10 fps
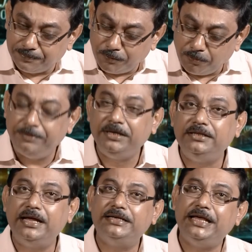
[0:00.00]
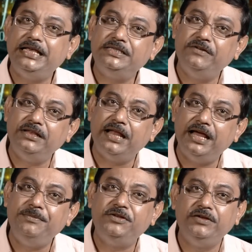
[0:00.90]
probability that x will
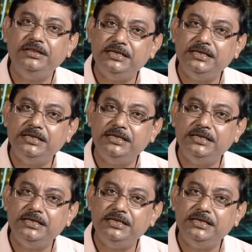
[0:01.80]
lie between